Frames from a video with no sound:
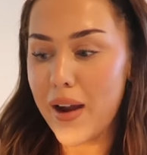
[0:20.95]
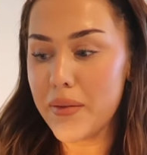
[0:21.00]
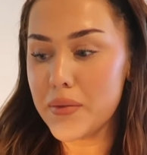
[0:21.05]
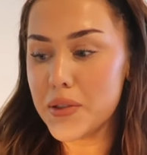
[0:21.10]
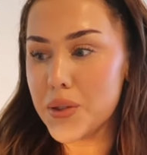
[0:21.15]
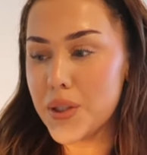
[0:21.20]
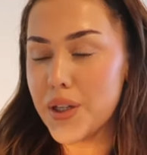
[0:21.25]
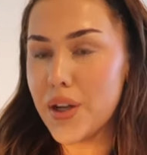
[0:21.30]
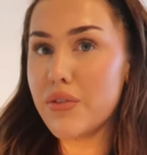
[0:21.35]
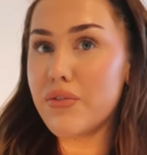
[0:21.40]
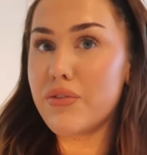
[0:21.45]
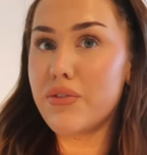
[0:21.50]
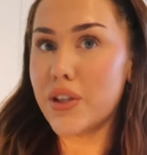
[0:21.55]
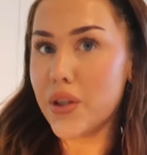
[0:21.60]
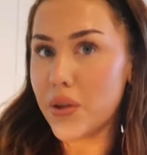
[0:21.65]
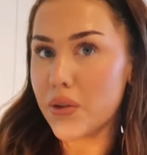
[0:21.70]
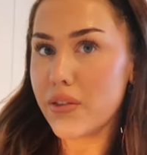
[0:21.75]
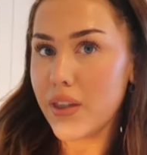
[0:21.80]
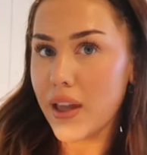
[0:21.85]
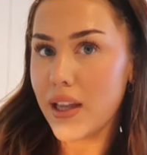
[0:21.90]
I'm doing a
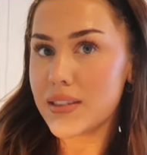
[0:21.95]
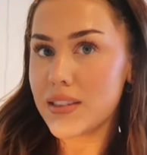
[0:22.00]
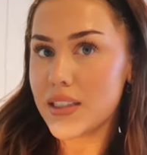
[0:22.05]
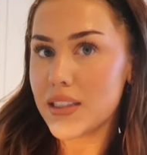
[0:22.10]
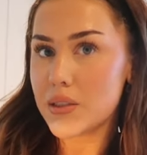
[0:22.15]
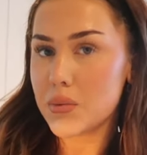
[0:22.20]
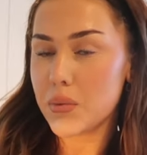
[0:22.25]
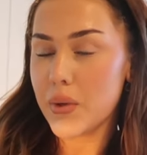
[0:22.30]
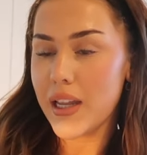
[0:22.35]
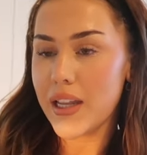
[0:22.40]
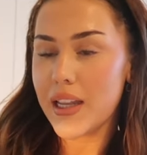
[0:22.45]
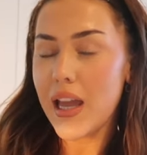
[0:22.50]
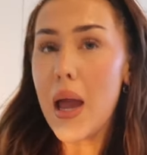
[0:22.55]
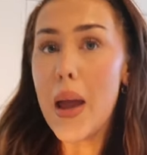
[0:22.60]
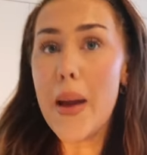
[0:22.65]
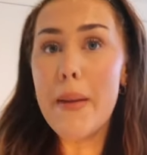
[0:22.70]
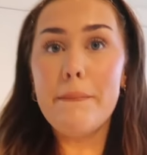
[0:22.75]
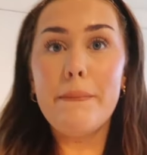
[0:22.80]
few things this week.